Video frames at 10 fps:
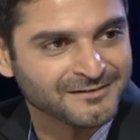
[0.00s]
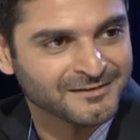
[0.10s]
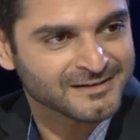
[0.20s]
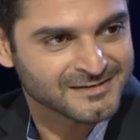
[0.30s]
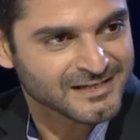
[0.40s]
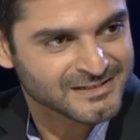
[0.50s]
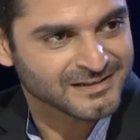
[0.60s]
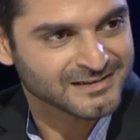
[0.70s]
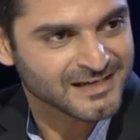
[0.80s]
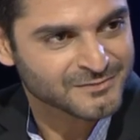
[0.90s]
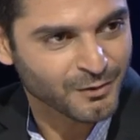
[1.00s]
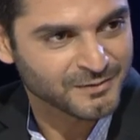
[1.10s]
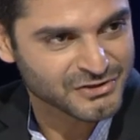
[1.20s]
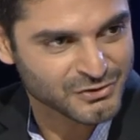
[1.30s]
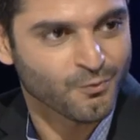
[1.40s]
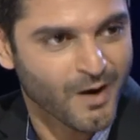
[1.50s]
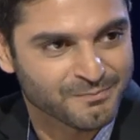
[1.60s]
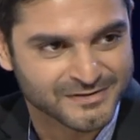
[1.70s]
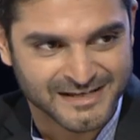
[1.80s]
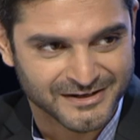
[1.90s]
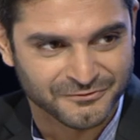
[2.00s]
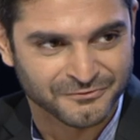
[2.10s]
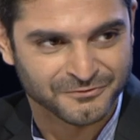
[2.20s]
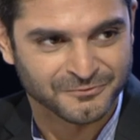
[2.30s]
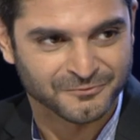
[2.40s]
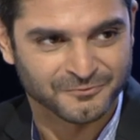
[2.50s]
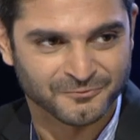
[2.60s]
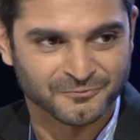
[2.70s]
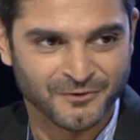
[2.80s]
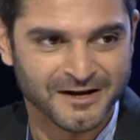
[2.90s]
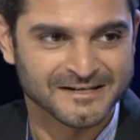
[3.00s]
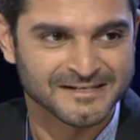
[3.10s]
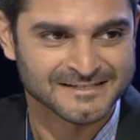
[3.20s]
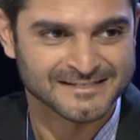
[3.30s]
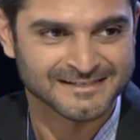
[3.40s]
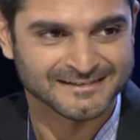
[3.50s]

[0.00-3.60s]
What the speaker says: that's probably just 1% of what it is.